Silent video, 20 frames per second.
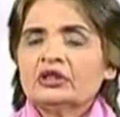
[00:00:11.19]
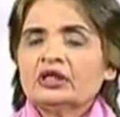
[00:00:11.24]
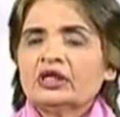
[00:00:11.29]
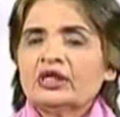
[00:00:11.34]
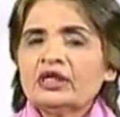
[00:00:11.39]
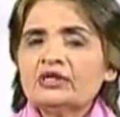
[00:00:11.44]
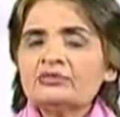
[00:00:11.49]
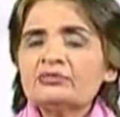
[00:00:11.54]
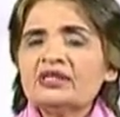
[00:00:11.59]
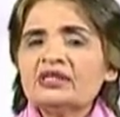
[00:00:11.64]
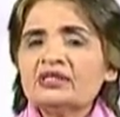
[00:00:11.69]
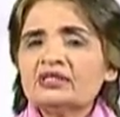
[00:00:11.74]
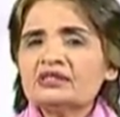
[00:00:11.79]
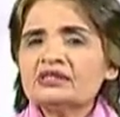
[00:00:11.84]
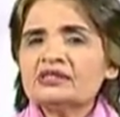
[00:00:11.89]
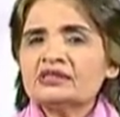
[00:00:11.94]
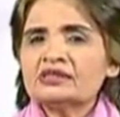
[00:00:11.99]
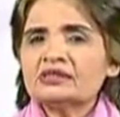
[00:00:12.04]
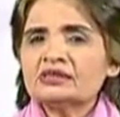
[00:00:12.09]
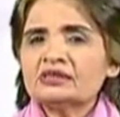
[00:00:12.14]
I may
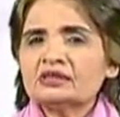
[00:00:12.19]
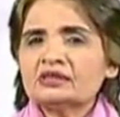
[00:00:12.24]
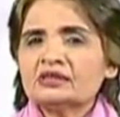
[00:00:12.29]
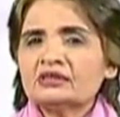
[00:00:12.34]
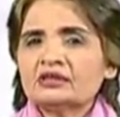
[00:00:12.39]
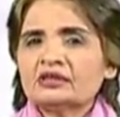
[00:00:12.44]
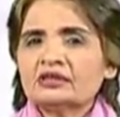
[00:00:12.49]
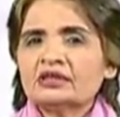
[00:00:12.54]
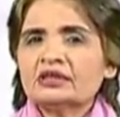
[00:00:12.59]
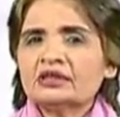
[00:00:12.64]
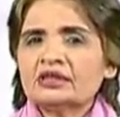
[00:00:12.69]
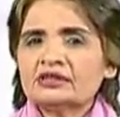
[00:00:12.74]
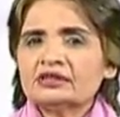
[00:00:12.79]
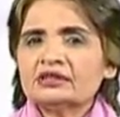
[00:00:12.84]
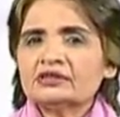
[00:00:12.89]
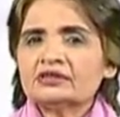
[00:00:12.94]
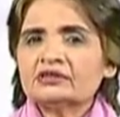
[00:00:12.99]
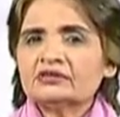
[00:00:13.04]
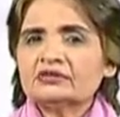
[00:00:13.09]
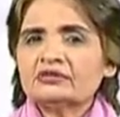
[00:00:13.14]
consider a
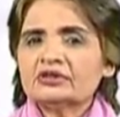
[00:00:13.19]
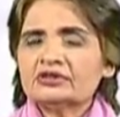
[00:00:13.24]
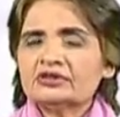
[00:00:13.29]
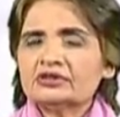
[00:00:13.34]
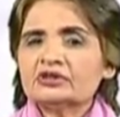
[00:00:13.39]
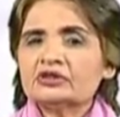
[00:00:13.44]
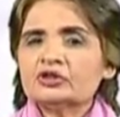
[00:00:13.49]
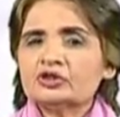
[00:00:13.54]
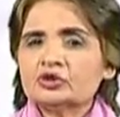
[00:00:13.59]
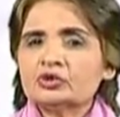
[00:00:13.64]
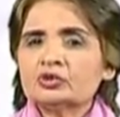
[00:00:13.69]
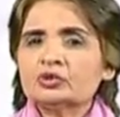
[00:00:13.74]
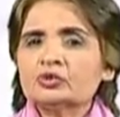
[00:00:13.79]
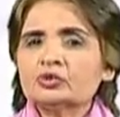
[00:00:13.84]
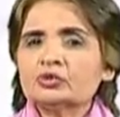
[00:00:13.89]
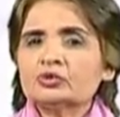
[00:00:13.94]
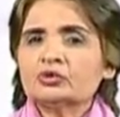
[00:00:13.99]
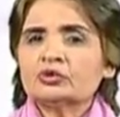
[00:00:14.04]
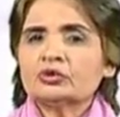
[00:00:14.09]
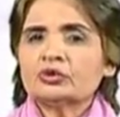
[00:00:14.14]
letter written
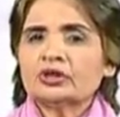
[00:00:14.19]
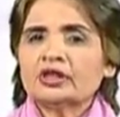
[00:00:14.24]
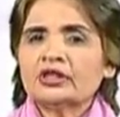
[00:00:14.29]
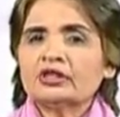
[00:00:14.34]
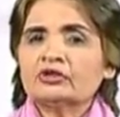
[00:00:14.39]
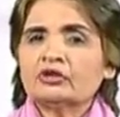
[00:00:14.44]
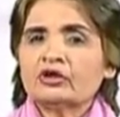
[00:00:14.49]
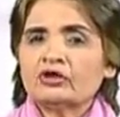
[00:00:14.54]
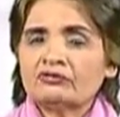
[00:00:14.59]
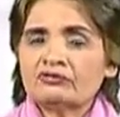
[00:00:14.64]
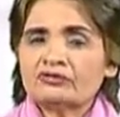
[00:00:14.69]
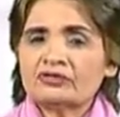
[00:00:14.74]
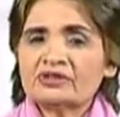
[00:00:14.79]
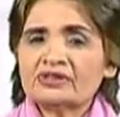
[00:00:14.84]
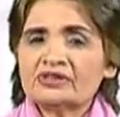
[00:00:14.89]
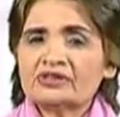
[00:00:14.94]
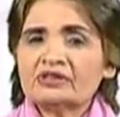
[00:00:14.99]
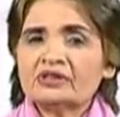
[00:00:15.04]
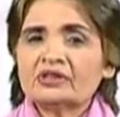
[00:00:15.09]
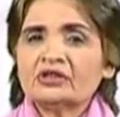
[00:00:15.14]
to an
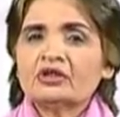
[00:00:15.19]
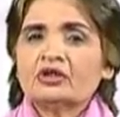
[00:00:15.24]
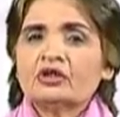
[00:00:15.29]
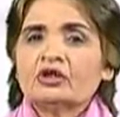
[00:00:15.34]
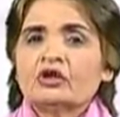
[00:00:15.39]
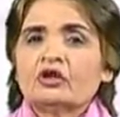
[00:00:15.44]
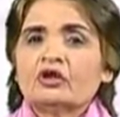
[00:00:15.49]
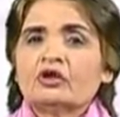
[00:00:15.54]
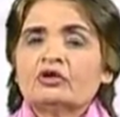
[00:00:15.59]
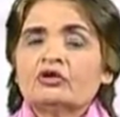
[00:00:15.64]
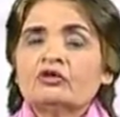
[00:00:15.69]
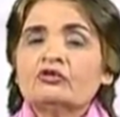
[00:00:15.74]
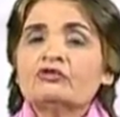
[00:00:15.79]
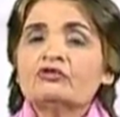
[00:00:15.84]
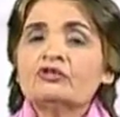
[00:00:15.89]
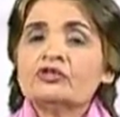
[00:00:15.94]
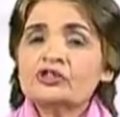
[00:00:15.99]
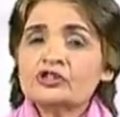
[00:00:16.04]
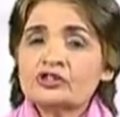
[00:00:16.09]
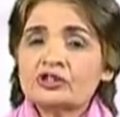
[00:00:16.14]
office or
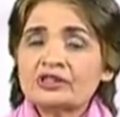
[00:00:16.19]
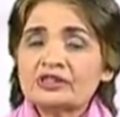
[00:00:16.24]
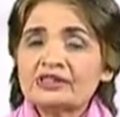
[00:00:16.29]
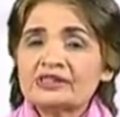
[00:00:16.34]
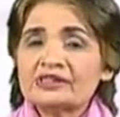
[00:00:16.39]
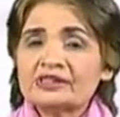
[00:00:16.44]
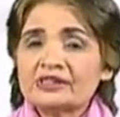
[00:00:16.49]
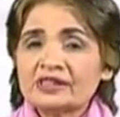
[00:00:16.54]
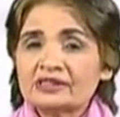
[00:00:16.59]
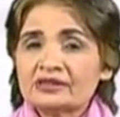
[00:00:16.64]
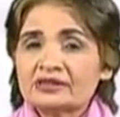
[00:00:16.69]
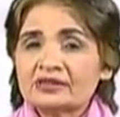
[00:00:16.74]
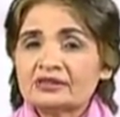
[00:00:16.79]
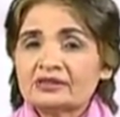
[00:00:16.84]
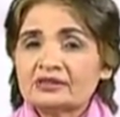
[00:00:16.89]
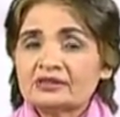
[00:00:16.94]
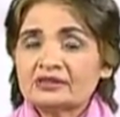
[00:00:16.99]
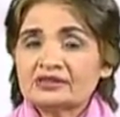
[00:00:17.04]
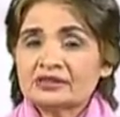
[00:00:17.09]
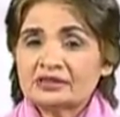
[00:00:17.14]
officially
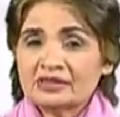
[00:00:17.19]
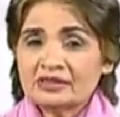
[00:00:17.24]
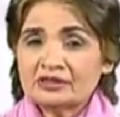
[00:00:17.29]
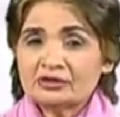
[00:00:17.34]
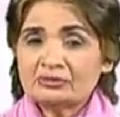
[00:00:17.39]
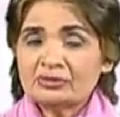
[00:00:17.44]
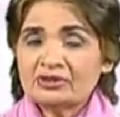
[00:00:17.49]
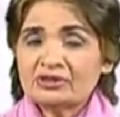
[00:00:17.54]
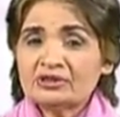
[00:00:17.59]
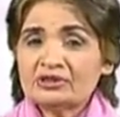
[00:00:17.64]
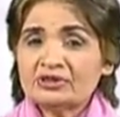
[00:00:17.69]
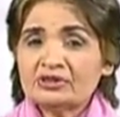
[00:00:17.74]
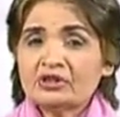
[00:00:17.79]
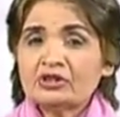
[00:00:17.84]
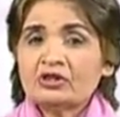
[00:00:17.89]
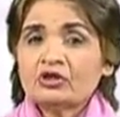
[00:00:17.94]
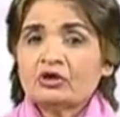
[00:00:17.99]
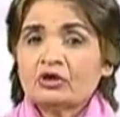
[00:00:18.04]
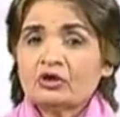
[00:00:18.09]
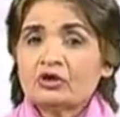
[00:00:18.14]
stated statements
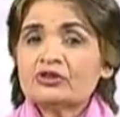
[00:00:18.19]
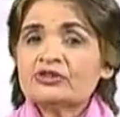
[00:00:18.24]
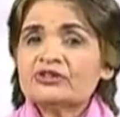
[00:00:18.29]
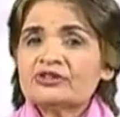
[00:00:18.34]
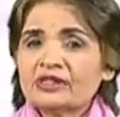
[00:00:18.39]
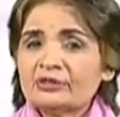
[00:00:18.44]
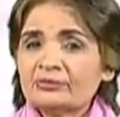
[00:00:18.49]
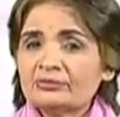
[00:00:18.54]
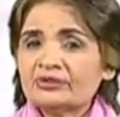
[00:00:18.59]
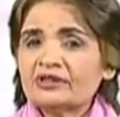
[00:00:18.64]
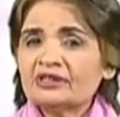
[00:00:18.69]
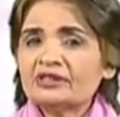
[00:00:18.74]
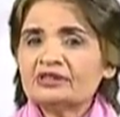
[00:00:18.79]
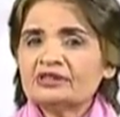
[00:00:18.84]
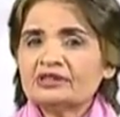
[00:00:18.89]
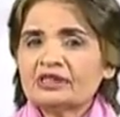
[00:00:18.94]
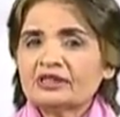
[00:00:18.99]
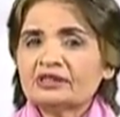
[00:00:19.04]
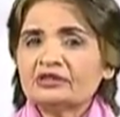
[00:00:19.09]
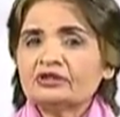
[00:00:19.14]
or something
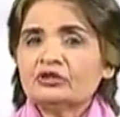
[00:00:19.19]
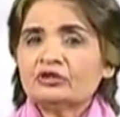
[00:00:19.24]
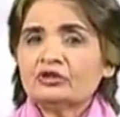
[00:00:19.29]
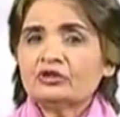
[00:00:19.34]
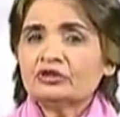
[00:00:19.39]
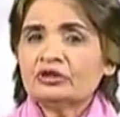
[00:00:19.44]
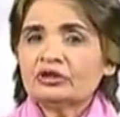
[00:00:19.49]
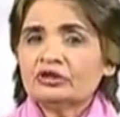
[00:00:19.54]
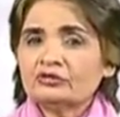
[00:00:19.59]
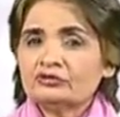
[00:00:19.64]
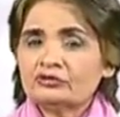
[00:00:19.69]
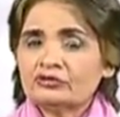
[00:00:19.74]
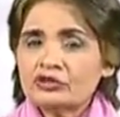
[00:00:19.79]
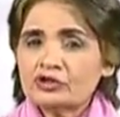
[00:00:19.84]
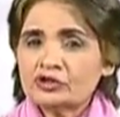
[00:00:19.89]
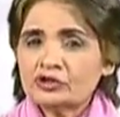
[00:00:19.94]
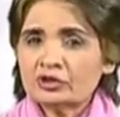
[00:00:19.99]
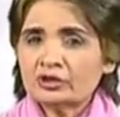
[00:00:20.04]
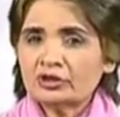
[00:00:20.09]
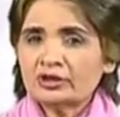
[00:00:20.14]
done on an
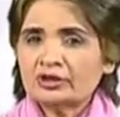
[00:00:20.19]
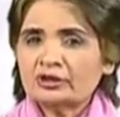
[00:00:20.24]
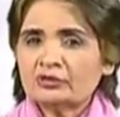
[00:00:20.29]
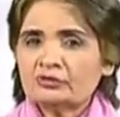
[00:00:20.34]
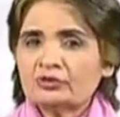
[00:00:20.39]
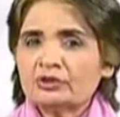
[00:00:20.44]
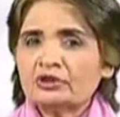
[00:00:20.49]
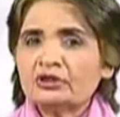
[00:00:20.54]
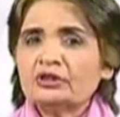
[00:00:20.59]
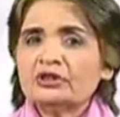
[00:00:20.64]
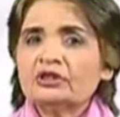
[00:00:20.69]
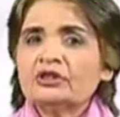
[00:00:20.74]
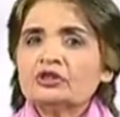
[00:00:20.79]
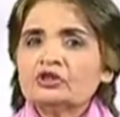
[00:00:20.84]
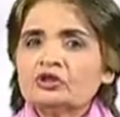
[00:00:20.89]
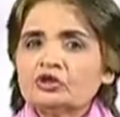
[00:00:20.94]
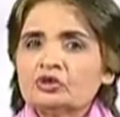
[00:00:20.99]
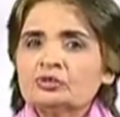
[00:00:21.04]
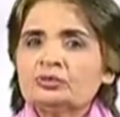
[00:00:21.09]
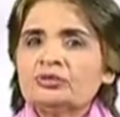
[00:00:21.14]
official level
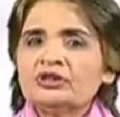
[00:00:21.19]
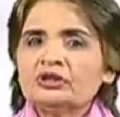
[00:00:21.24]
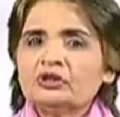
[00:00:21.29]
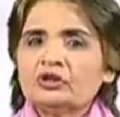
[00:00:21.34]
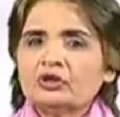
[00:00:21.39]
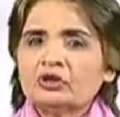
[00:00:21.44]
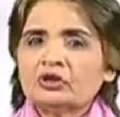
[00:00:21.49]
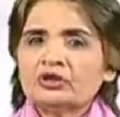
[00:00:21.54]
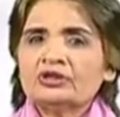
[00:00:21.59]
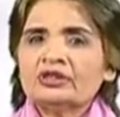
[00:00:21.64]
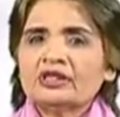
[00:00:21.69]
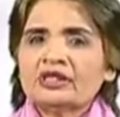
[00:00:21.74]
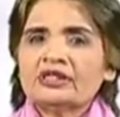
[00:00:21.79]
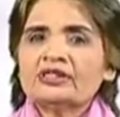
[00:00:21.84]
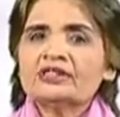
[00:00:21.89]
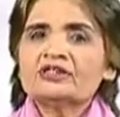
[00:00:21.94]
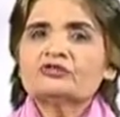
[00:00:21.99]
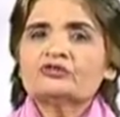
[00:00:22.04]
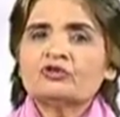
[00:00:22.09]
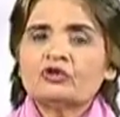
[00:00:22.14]
to be called
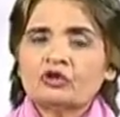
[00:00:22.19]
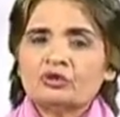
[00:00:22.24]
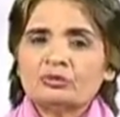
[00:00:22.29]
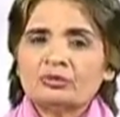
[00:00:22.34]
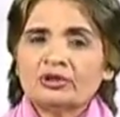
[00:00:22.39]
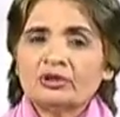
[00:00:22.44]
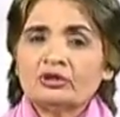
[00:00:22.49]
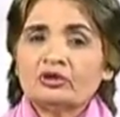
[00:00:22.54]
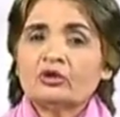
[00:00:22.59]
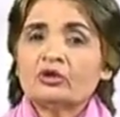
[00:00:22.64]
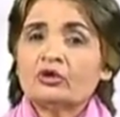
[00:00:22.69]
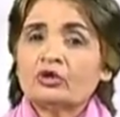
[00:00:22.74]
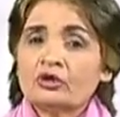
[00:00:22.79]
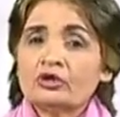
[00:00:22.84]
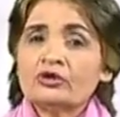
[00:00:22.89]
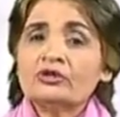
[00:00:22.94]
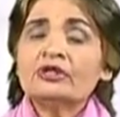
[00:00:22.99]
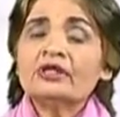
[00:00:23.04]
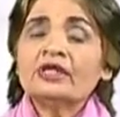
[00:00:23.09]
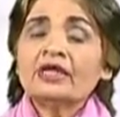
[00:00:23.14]
as formal,
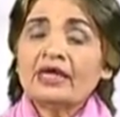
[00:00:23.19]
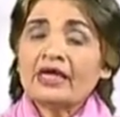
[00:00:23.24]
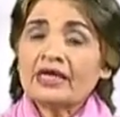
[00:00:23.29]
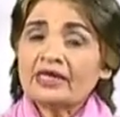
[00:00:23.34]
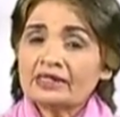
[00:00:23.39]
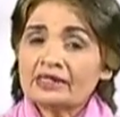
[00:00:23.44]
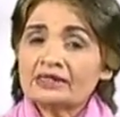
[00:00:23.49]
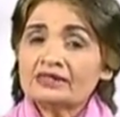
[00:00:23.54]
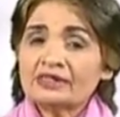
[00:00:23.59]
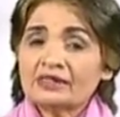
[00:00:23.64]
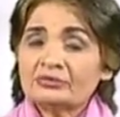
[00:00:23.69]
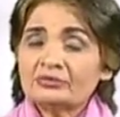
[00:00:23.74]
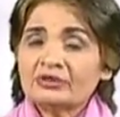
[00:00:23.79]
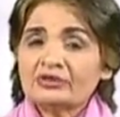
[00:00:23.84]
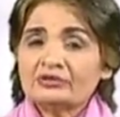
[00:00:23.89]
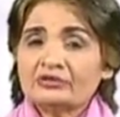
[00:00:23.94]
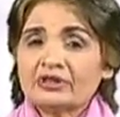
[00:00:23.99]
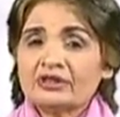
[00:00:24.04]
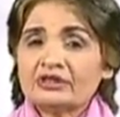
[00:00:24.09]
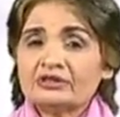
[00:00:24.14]
or
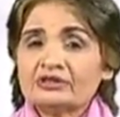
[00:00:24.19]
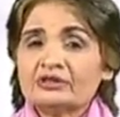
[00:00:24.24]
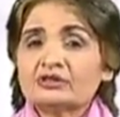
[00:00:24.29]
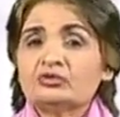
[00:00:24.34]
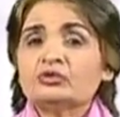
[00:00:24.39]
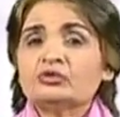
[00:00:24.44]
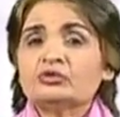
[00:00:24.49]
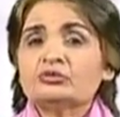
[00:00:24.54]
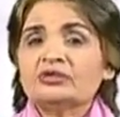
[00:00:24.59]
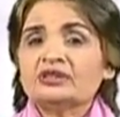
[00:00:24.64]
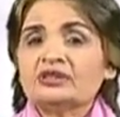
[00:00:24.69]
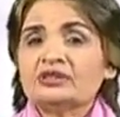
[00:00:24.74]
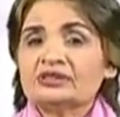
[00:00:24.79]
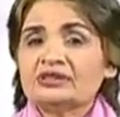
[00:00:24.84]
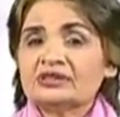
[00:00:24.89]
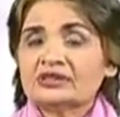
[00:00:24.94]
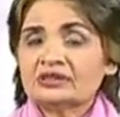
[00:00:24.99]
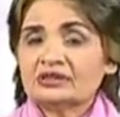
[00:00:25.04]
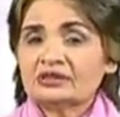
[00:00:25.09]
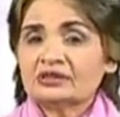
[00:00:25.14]
academic writing would be
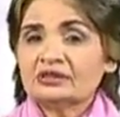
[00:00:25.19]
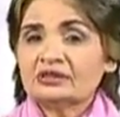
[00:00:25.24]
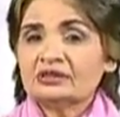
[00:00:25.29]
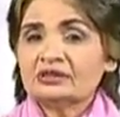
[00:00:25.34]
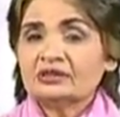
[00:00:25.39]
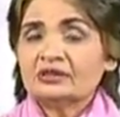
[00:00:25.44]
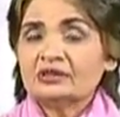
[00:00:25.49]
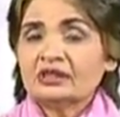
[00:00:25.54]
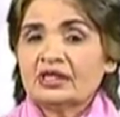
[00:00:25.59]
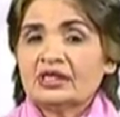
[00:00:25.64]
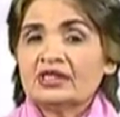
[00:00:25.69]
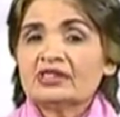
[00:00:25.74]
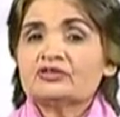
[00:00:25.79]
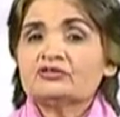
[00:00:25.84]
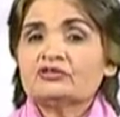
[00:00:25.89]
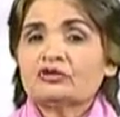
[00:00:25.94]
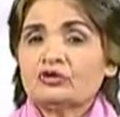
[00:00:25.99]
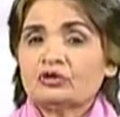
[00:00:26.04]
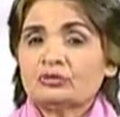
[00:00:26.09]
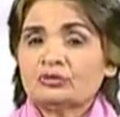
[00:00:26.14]
considered as
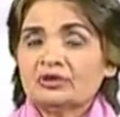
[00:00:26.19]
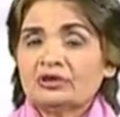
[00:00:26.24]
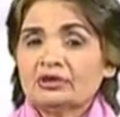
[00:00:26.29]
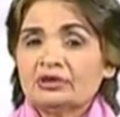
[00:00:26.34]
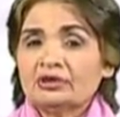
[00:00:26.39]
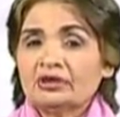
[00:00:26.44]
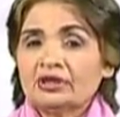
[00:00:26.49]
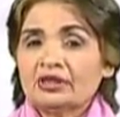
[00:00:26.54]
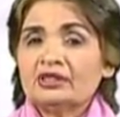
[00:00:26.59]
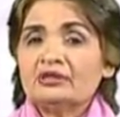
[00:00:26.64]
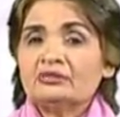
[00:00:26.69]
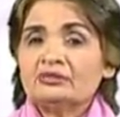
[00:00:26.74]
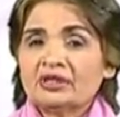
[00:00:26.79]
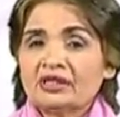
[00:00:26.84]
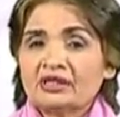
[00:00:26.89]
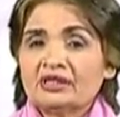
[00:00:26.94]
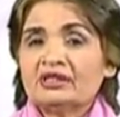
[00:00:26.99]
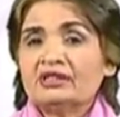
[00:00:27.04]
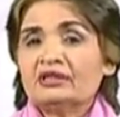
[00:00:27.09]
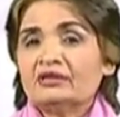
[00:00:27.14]
formal in
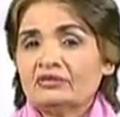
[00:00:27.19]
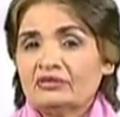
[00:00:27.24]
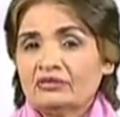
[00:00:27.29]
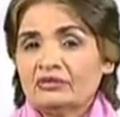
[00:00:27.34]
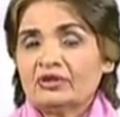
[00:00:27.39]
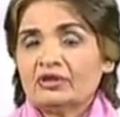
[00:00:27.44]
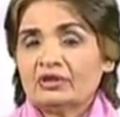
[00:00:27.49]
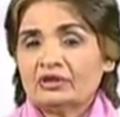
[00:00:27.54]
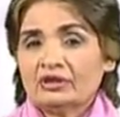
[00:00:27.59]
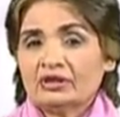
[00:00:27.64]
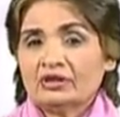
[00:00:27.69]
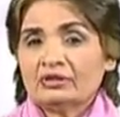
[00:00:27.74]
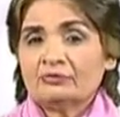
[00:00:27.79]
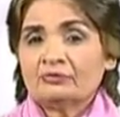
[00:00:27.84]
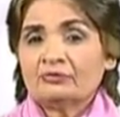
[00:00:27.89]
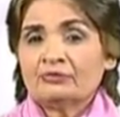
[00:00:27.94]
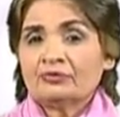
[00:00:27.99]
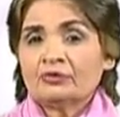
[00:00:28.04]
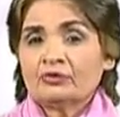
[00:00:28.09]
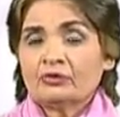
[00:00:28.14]
my thinking
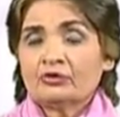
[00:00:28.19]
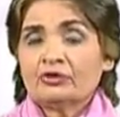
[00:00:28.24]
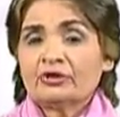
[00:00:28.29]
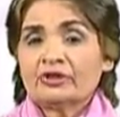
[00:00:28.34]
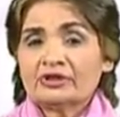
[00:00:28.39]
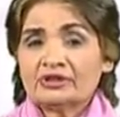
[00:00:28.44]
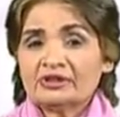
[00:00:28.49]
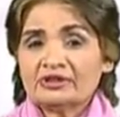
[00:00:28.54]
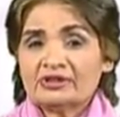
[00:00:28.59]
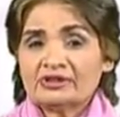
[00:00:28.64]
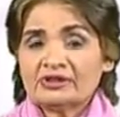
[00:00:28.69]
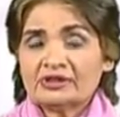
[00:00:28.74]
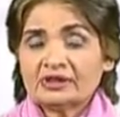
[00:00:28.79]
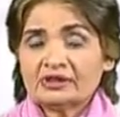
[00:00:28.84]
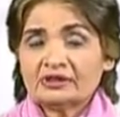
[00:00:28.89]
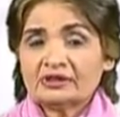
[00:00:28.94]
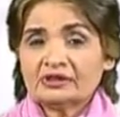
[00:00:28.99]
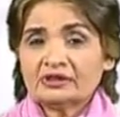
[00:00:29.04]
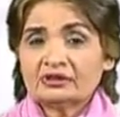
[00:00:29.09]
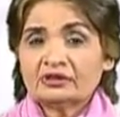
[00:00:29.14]
or
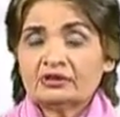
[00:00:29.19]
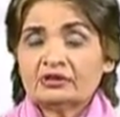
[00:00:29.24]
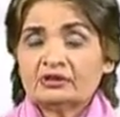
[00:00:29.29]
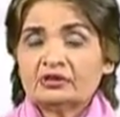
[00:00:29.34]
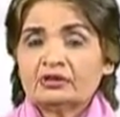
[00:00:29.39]
understanding.